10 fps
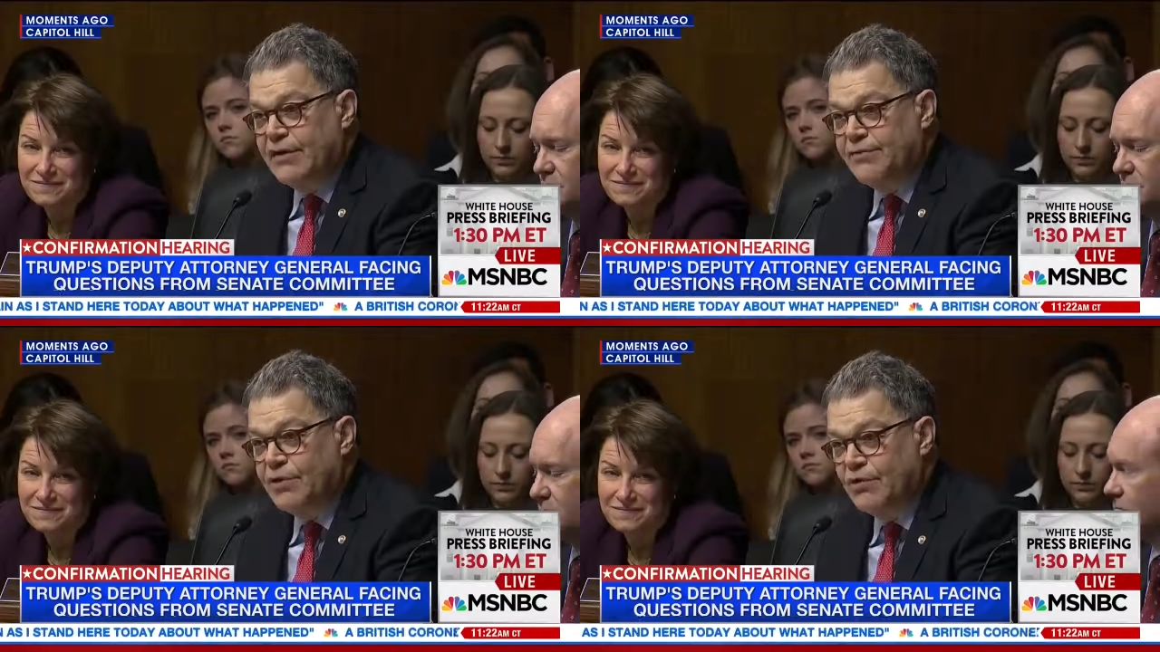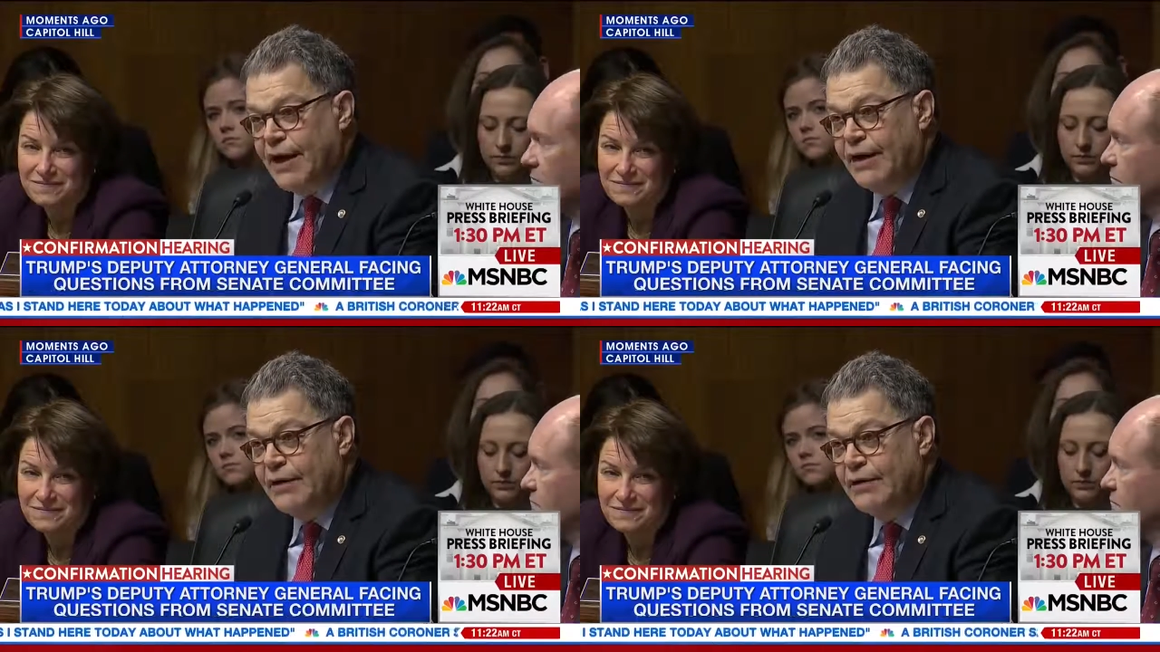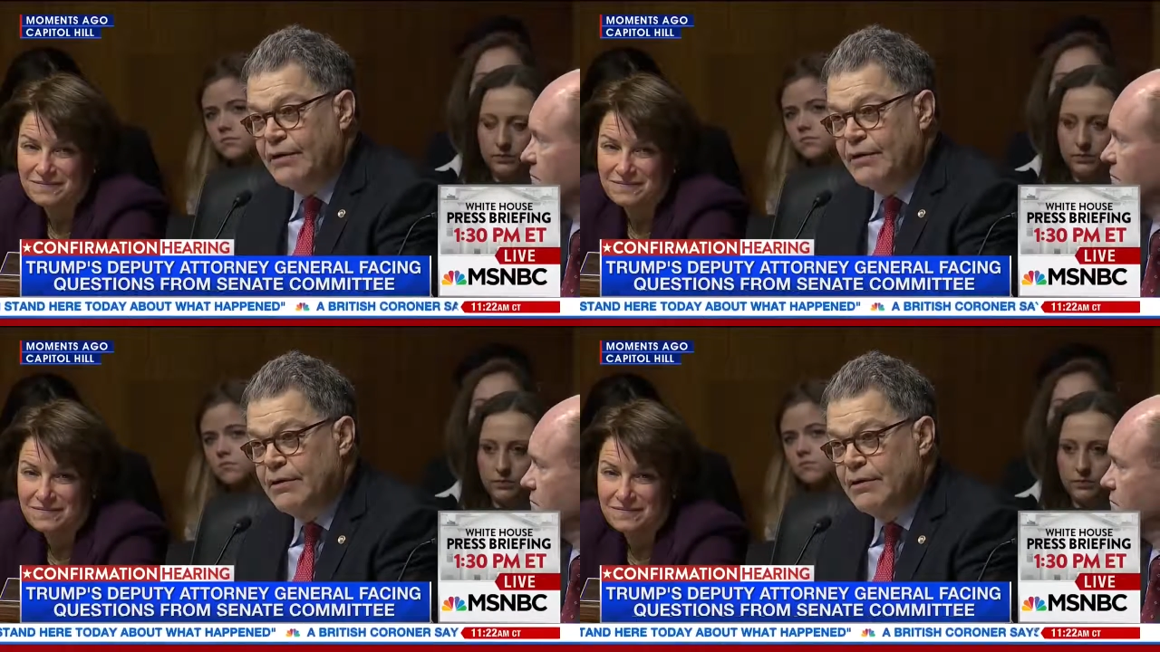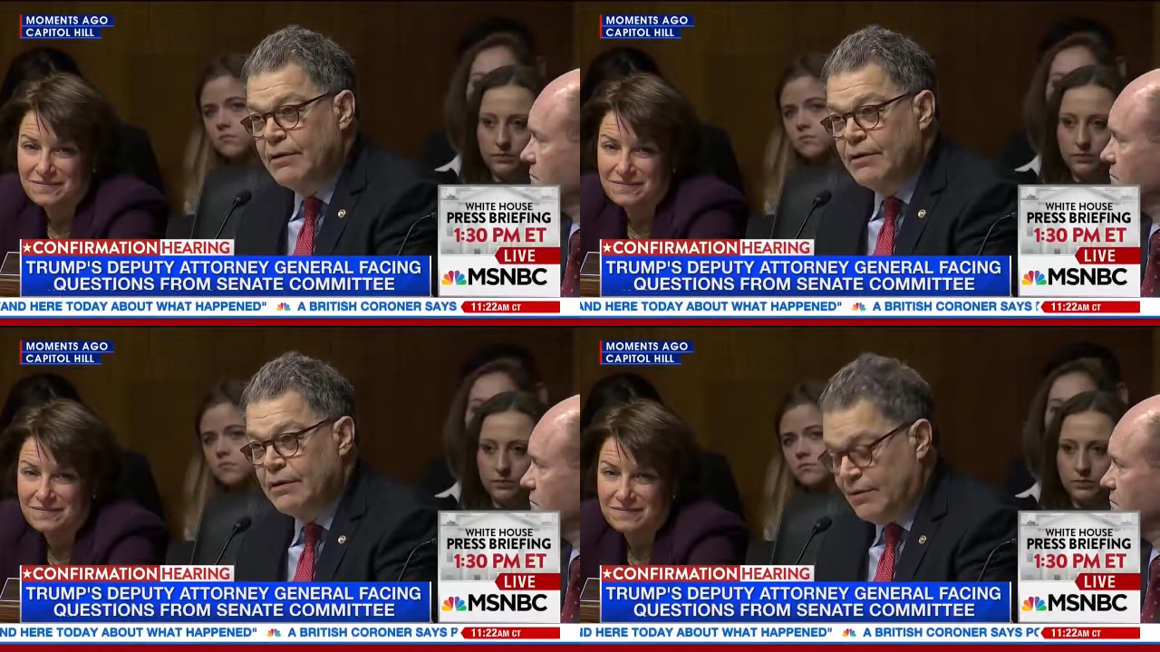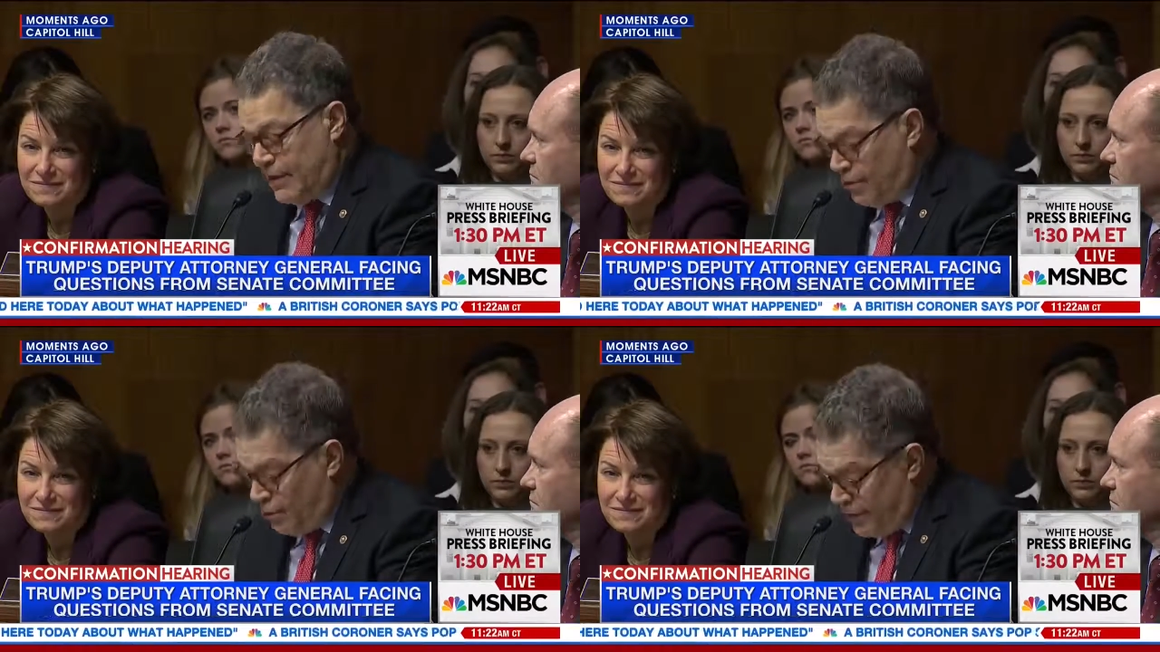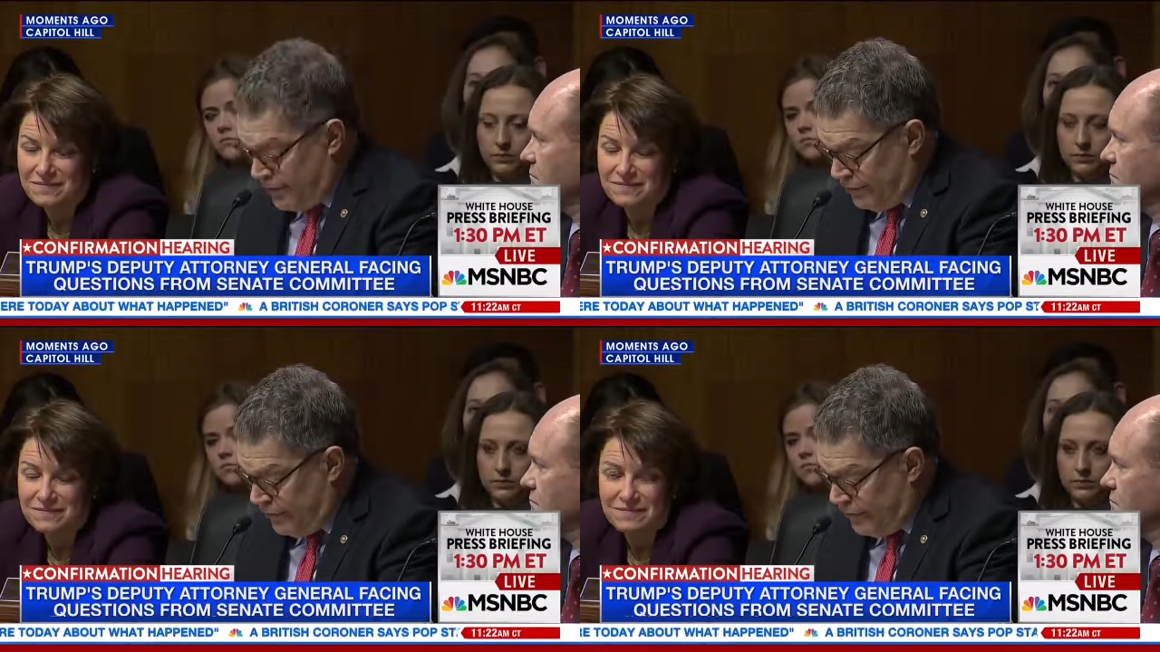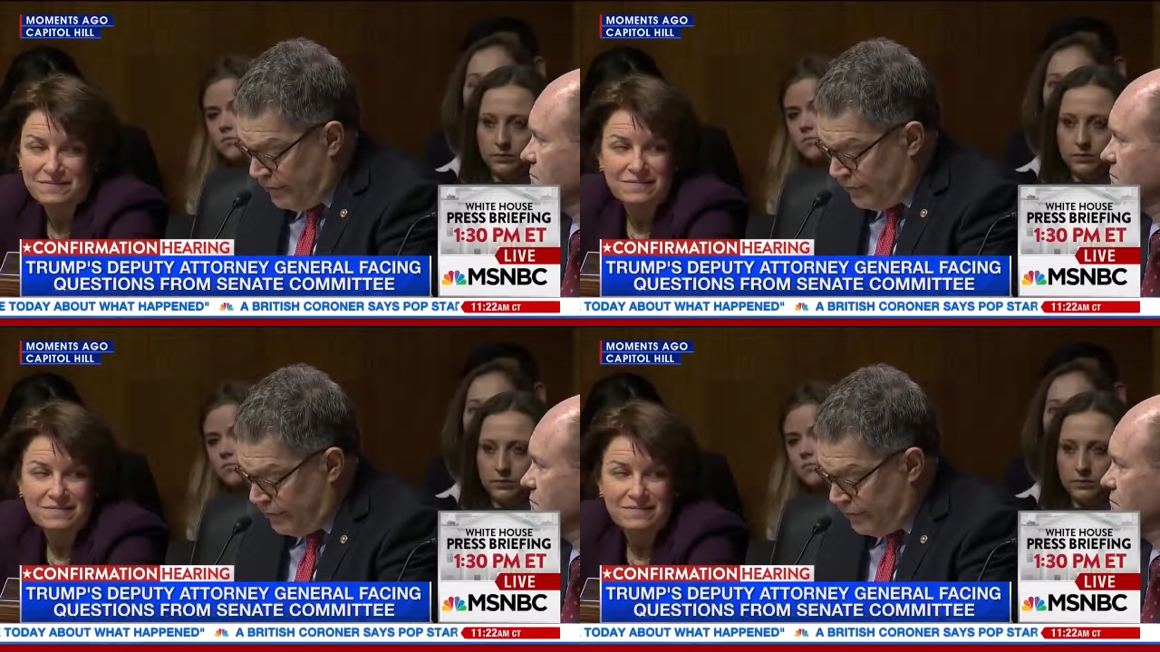Speaker 1: it for granted that witnesses